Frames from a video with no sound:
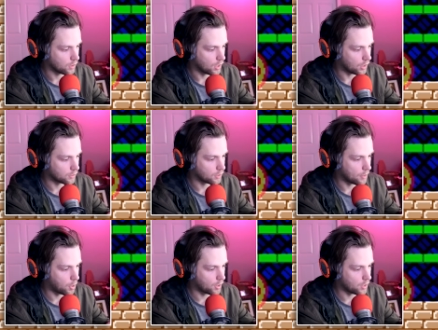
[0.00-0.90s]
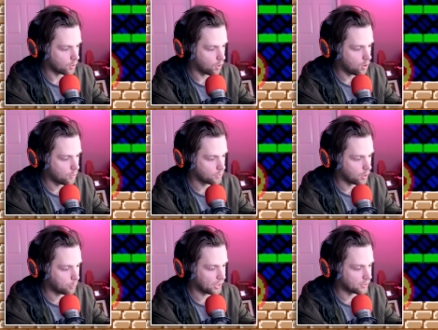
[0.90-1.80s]
Yes, I'm already... Oh, no,
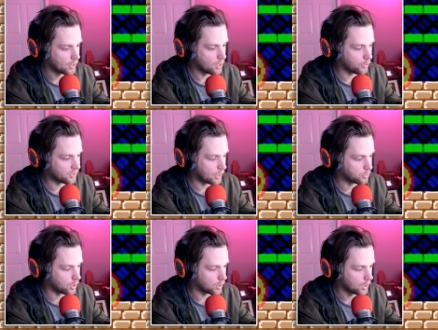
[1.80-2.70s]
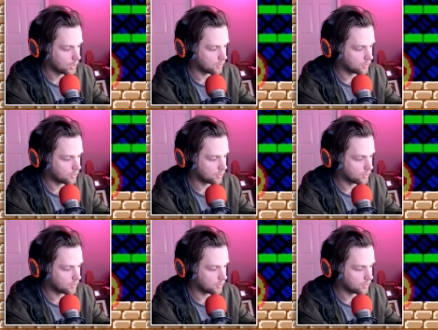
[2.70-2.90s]
no, please! No, this time's good!